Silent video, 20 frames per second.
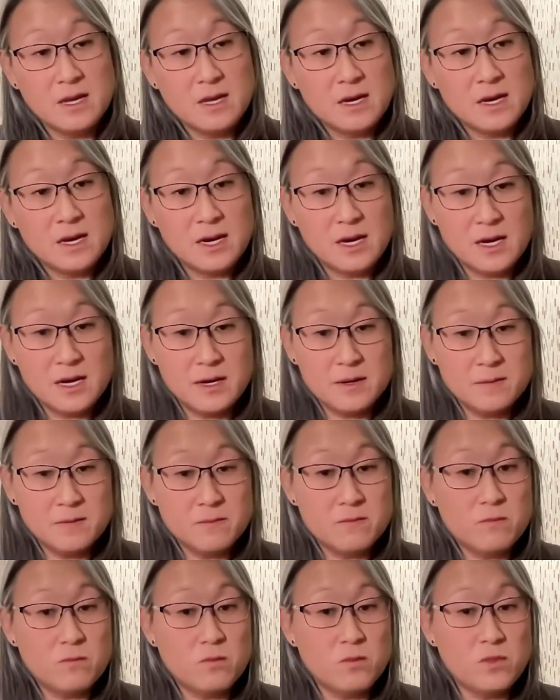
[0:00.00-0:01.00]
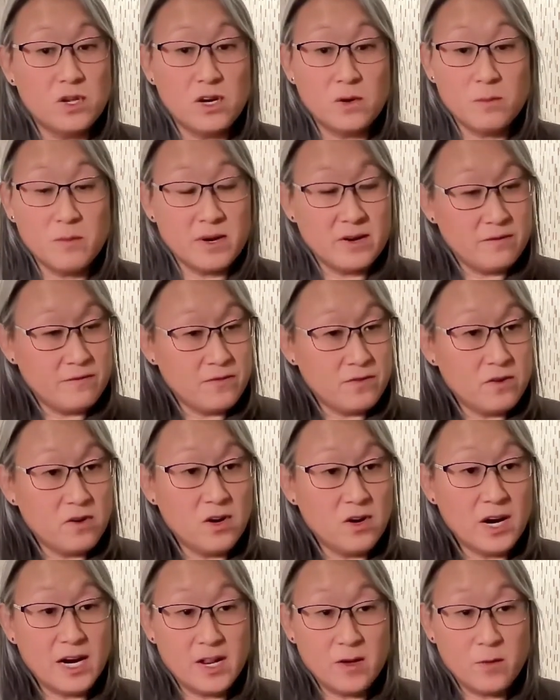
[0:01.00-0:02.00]
There are a
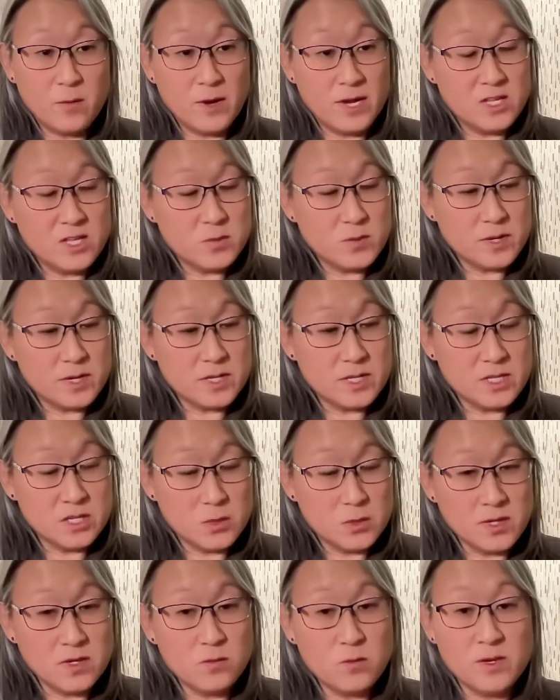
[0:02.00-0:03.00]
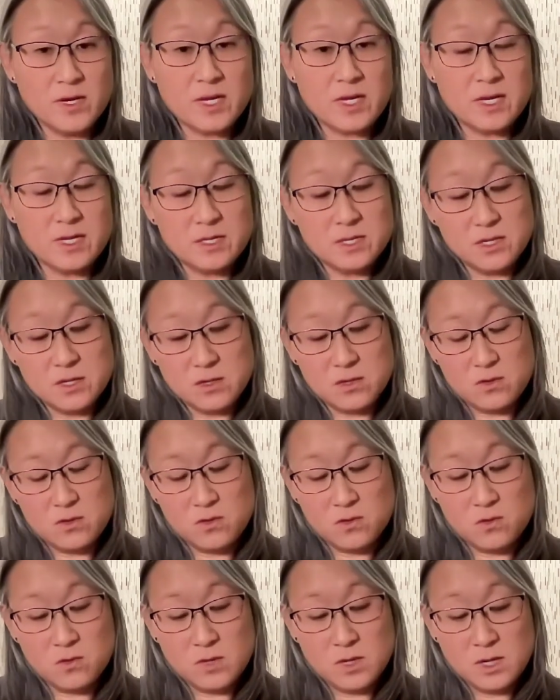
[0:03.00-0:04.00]
variety of ways we can do it. We can
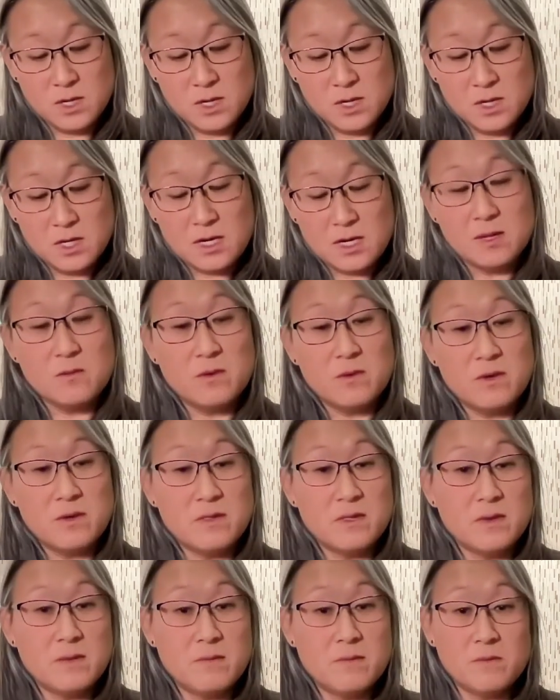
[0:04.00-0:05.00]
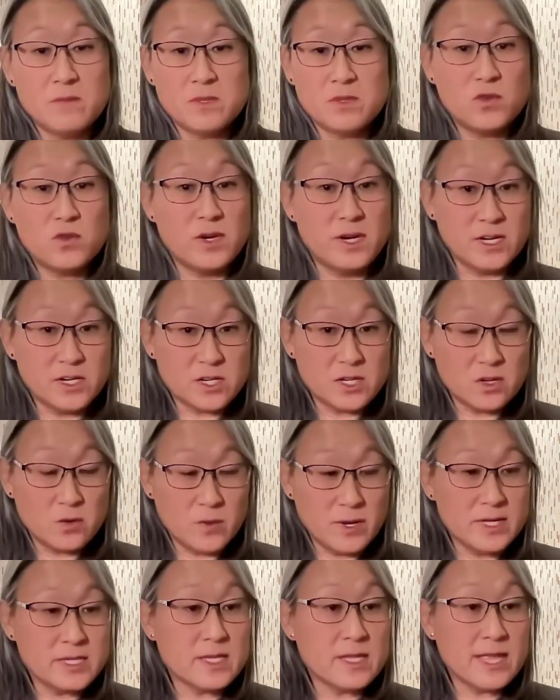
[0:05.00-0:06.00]
do The traditional
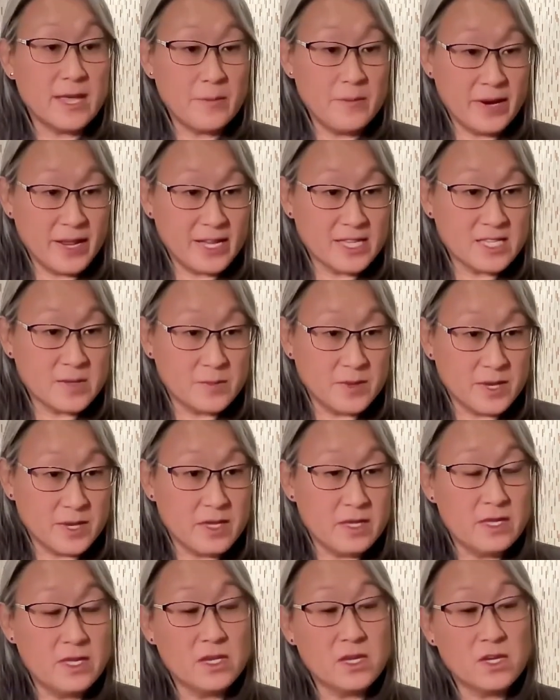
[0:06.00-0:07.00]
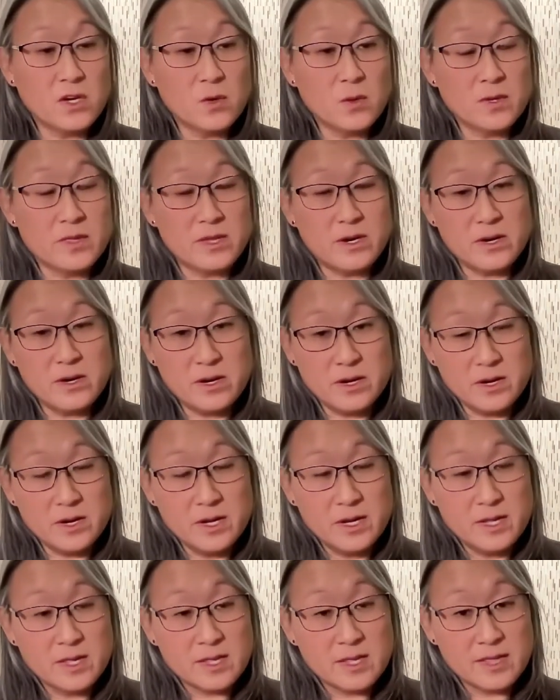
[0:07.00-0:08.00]
way is a laminectomy. You go in there,
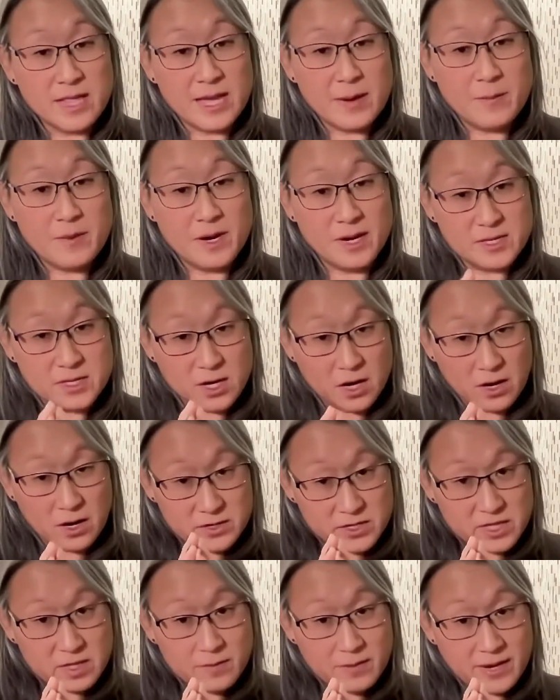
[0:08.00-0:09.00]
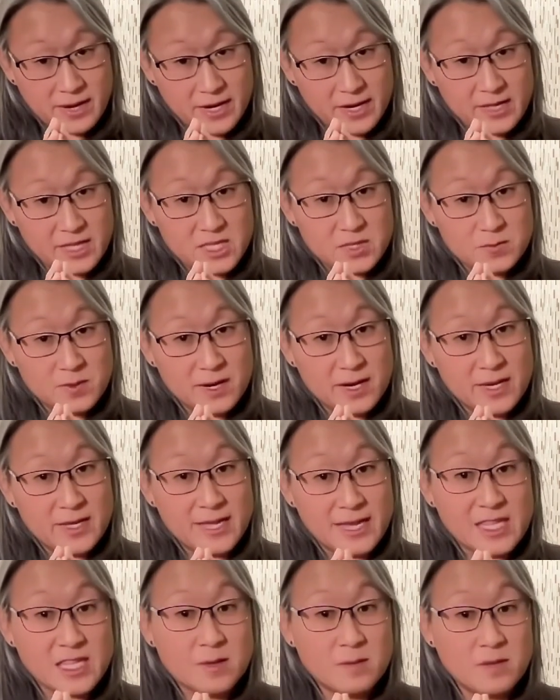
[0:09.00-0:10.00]
the lamina is the arch of the back of the spine.
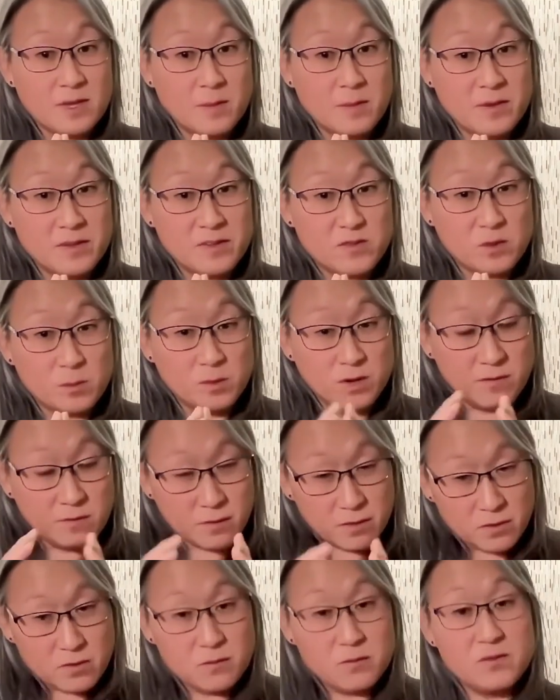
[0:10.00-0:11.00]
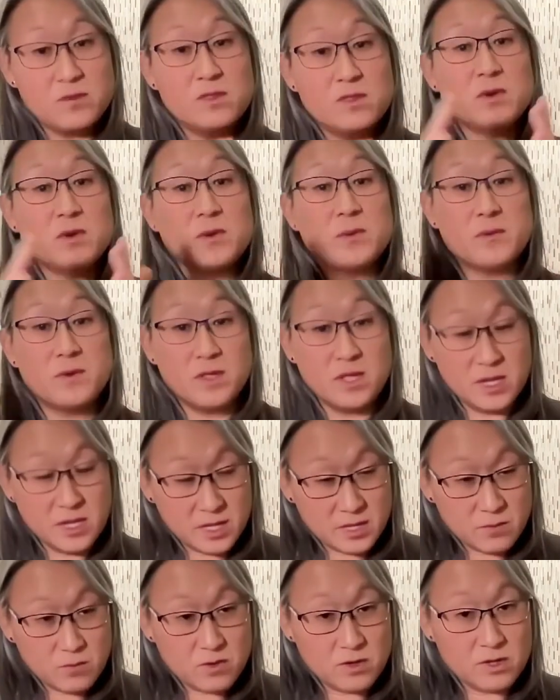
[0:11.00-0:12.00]
Ectomy means removal.
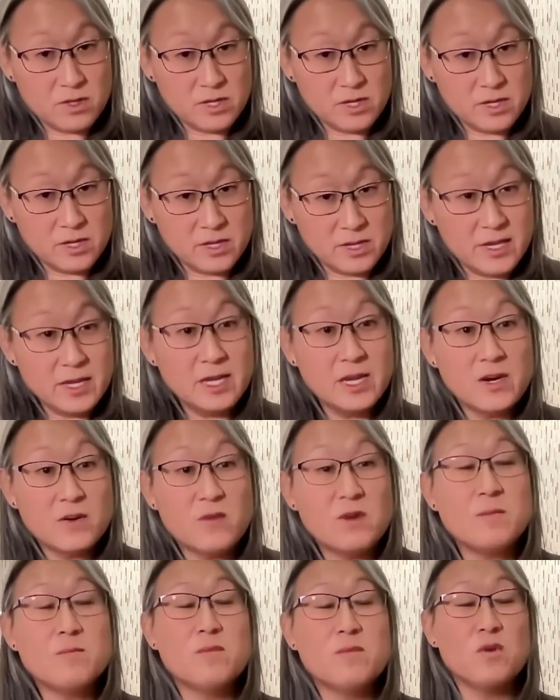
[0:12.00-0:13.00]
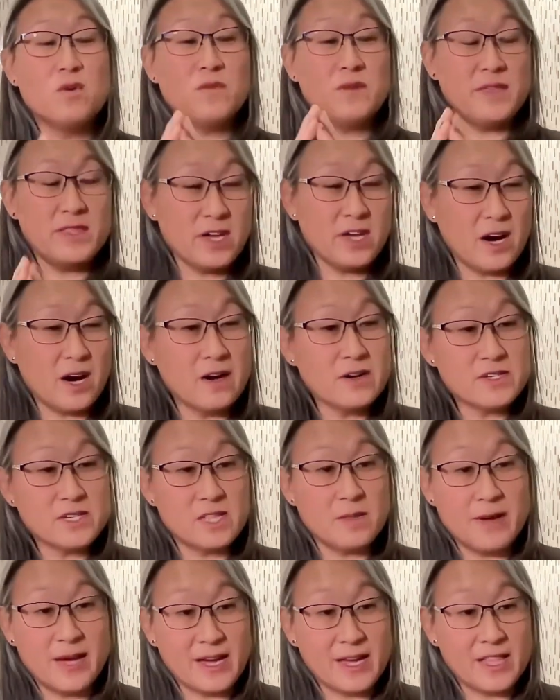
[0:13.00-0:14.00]
We're literally removing the arch of
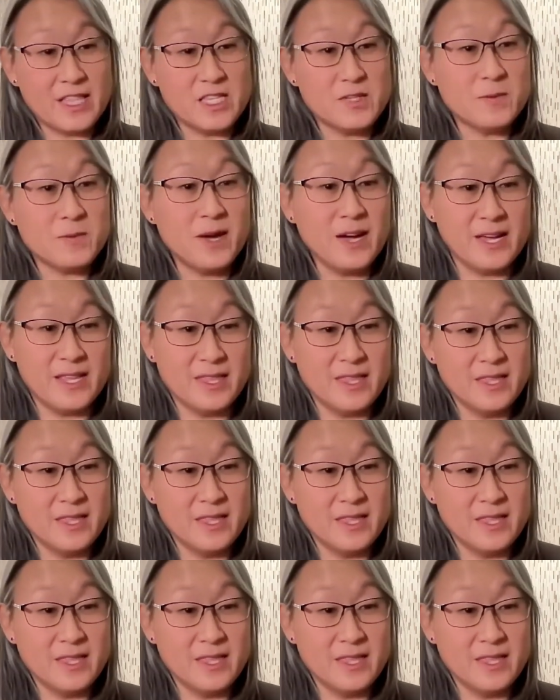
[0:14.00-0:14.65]
the back of the spine